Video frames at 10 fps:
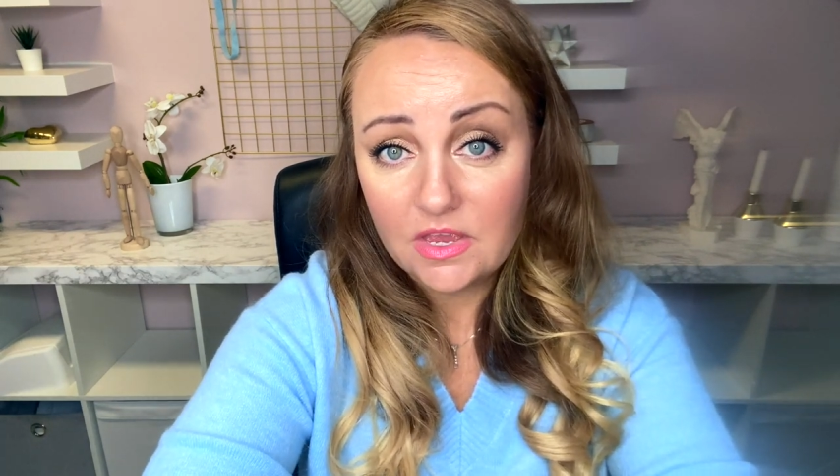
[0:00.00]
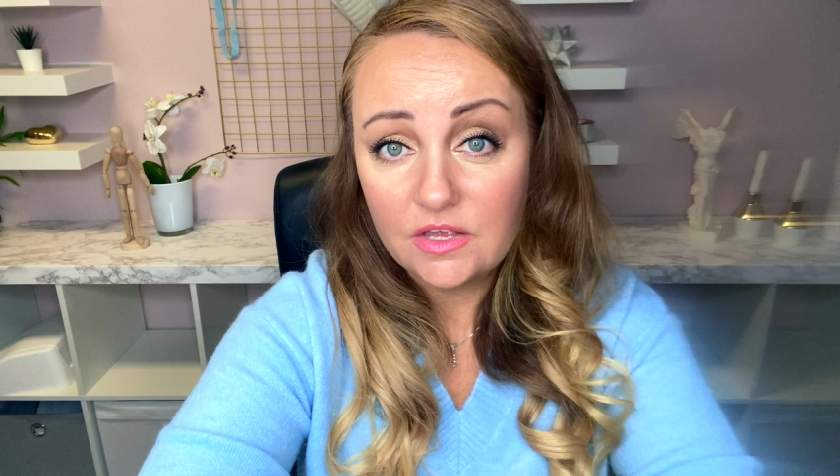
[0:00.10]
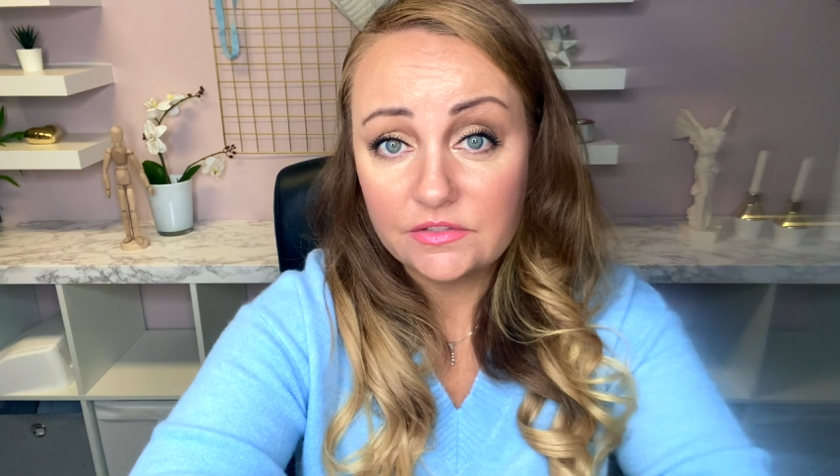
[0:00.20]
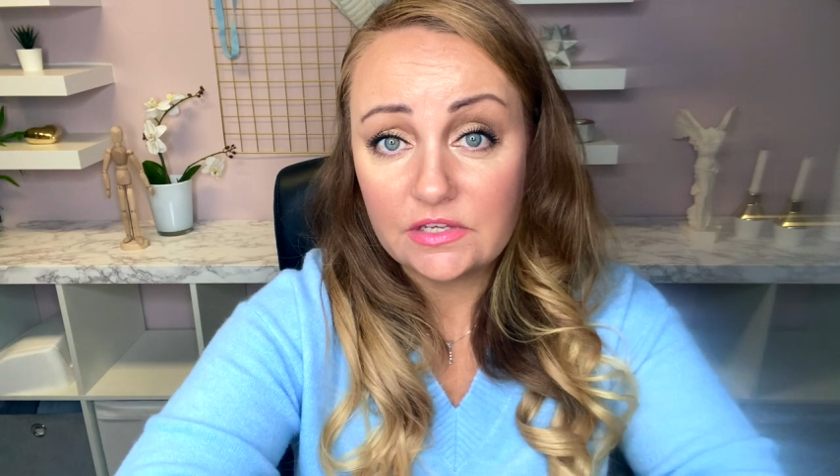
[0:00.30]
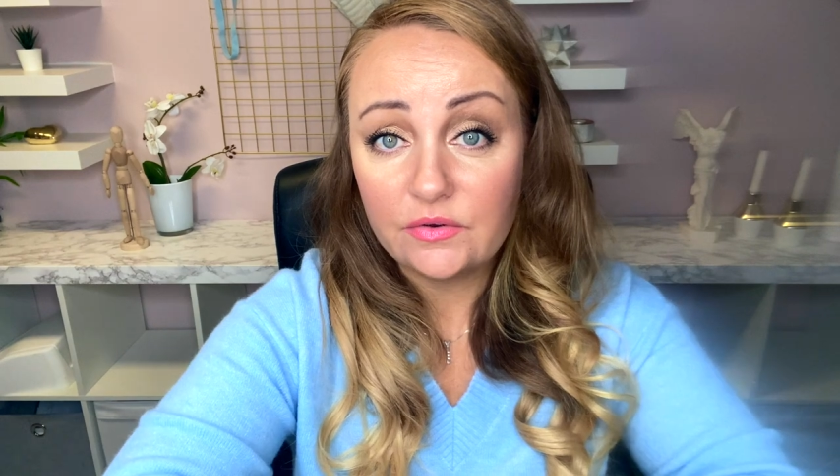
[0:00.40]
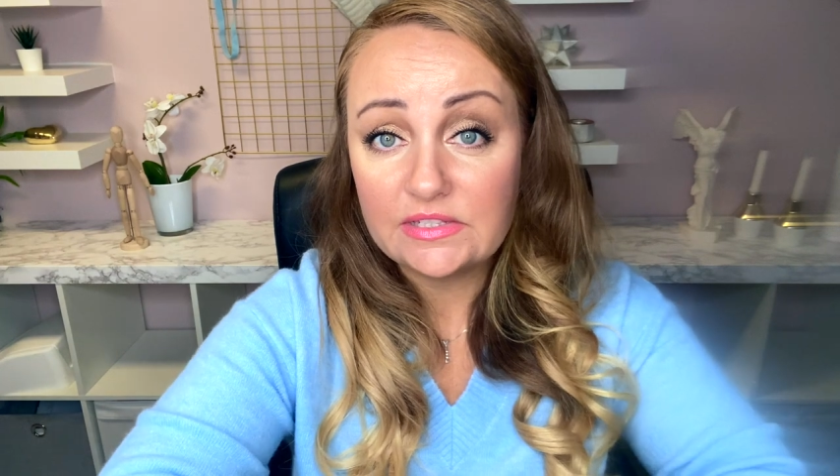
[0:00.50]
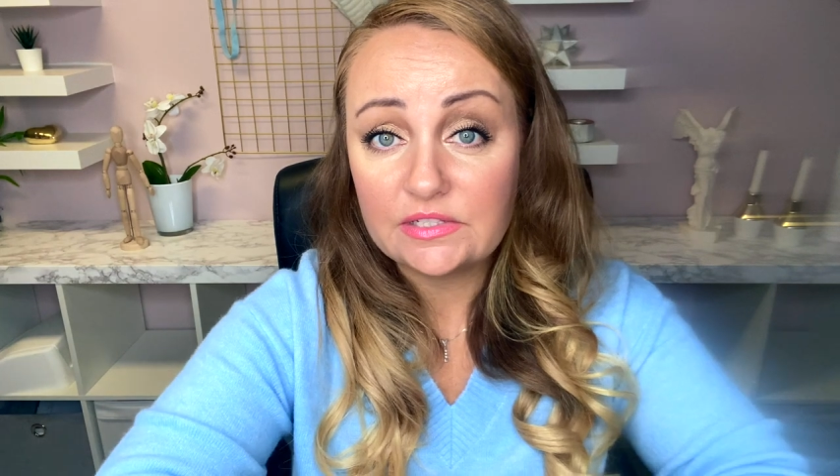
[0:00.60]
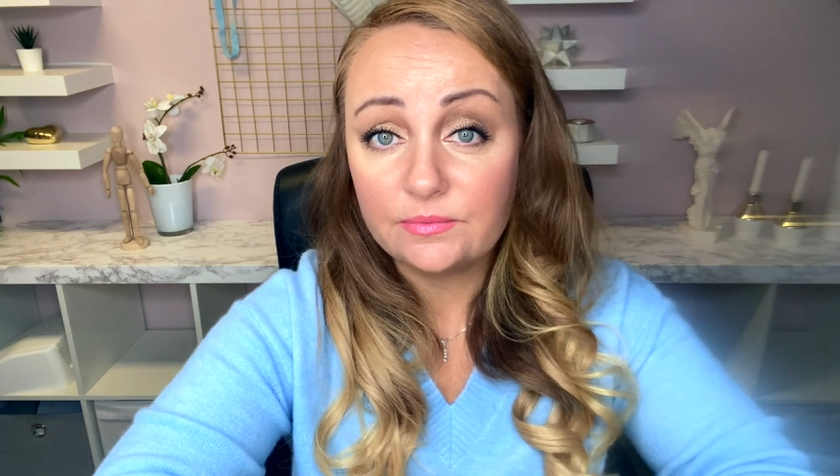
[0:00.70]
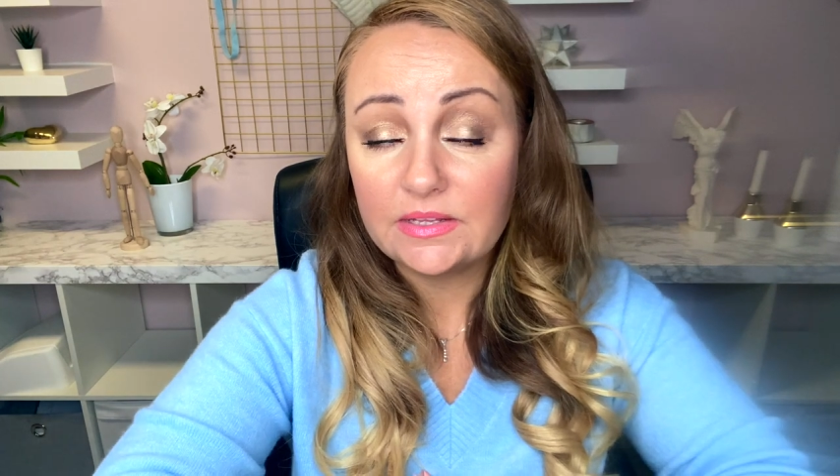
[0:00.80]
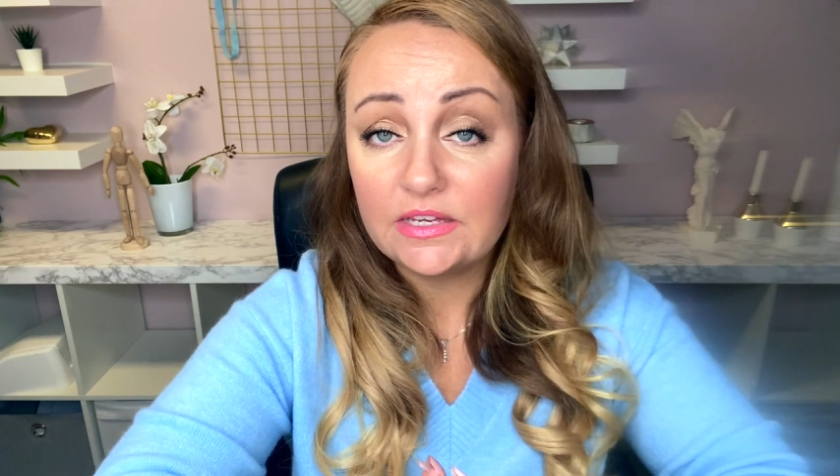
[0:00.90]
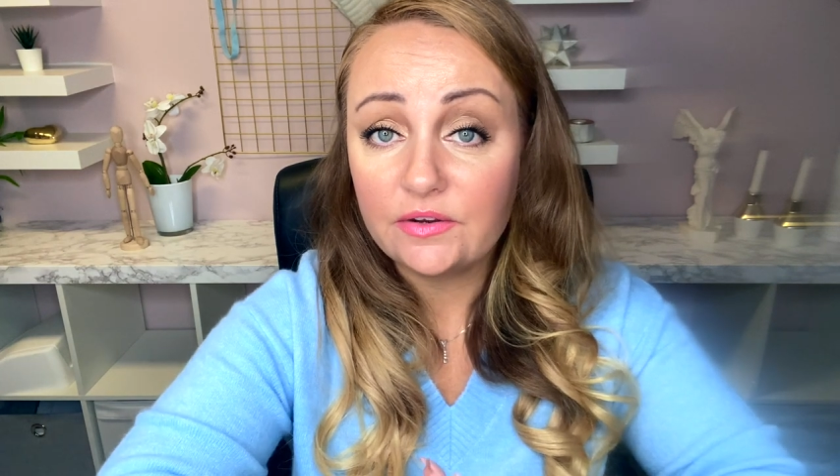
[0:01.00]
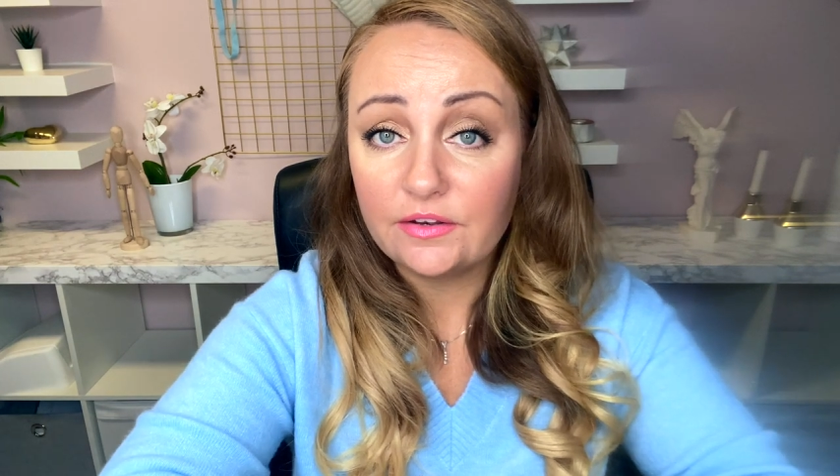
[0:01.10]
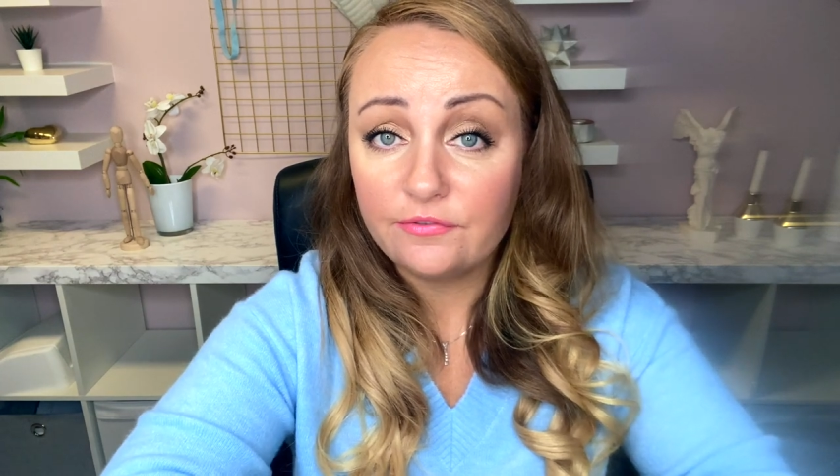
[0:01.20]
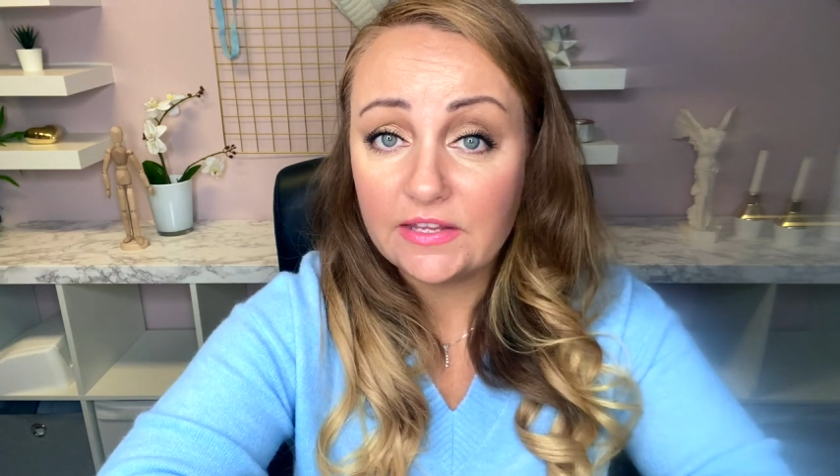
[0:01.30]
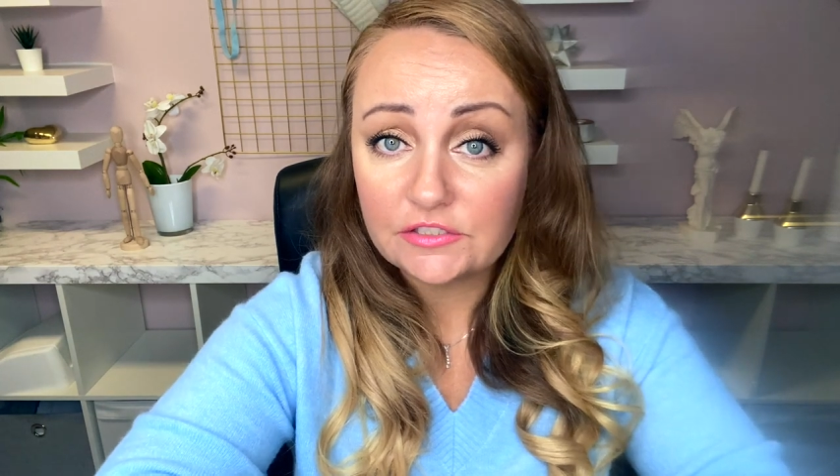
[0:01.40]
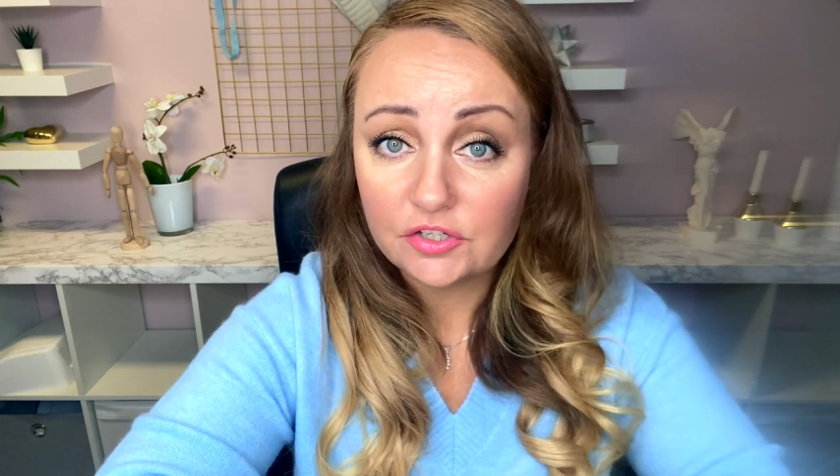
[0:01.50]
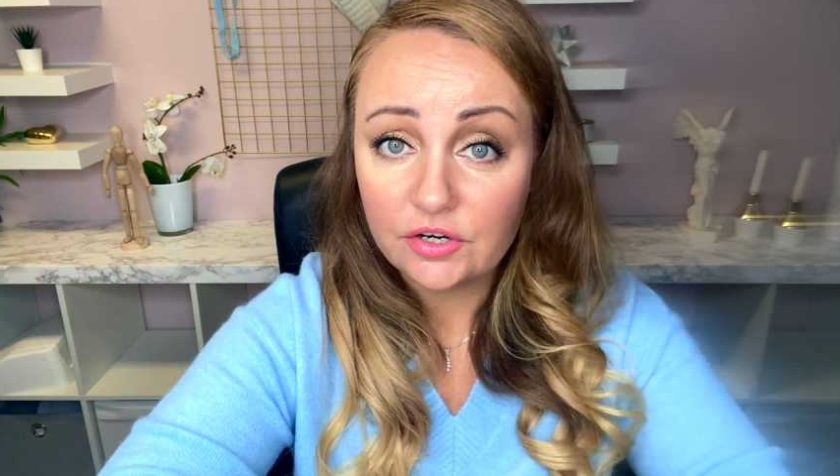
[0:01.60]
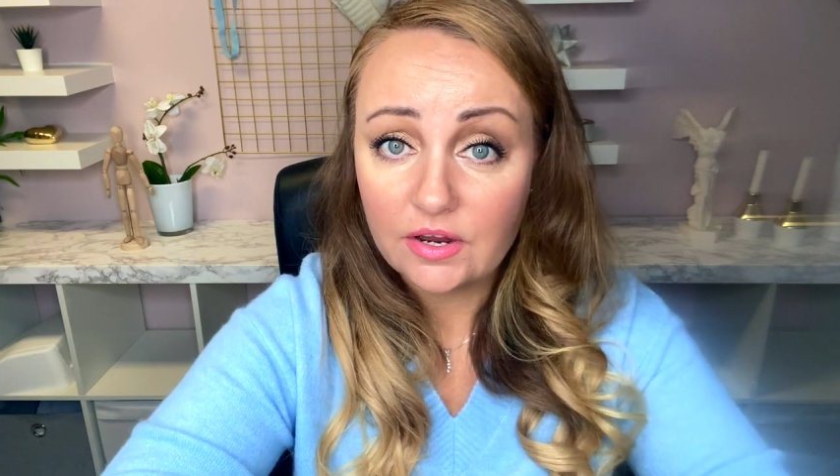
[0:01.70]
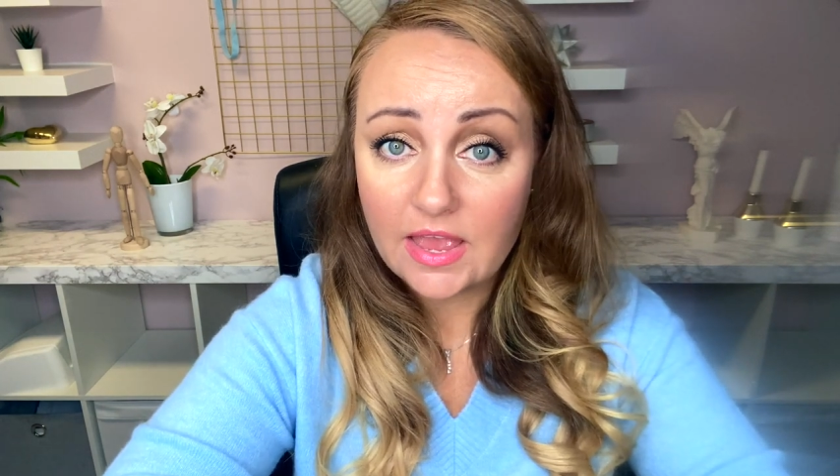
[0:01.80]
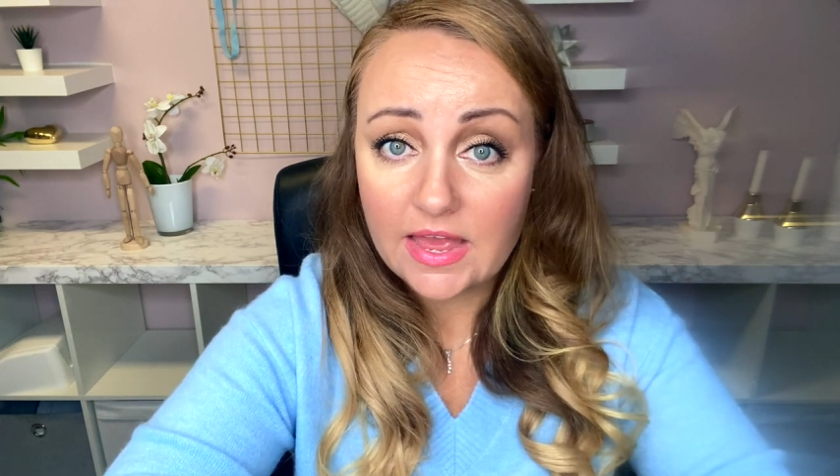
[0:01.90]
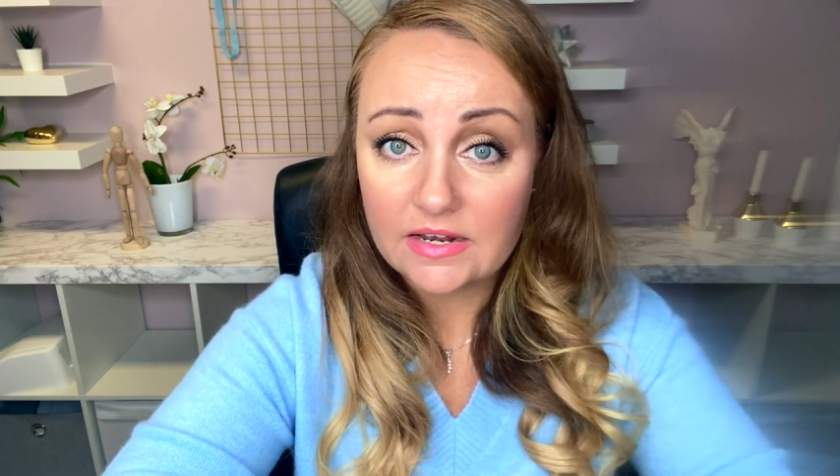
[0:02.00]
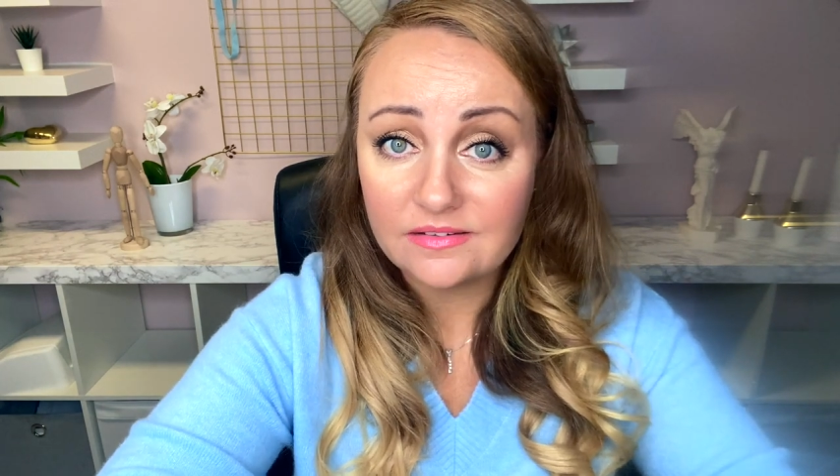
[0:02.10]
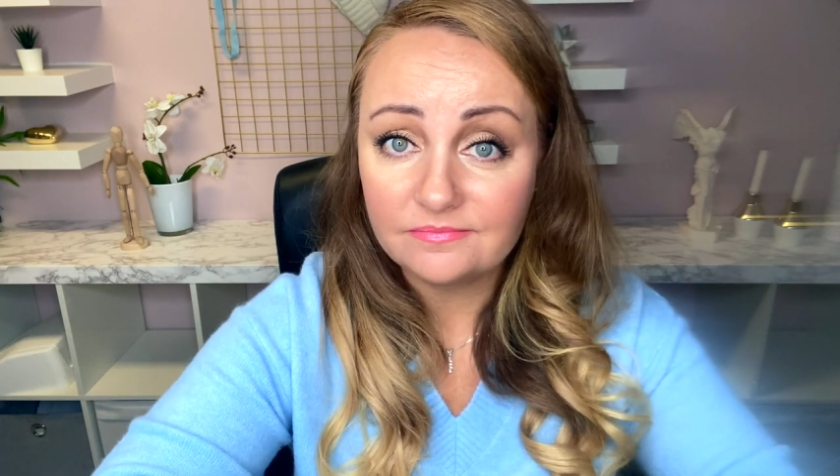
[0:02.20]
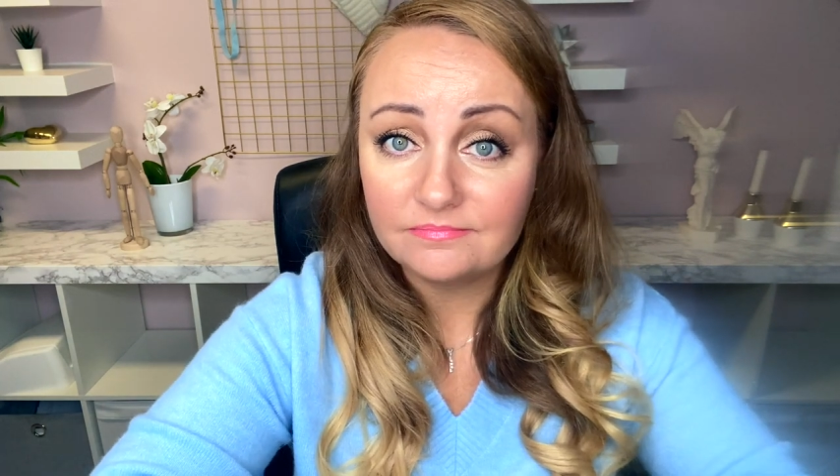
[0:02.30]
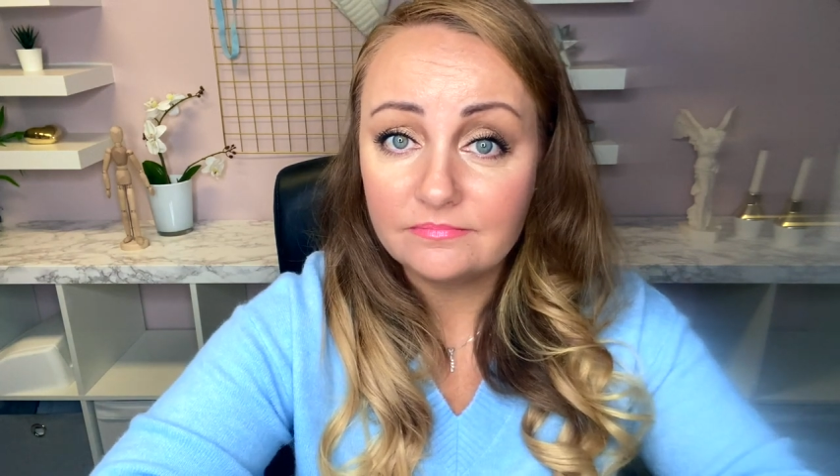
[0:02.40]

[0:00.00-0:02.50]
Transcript: So it's a really great feature, and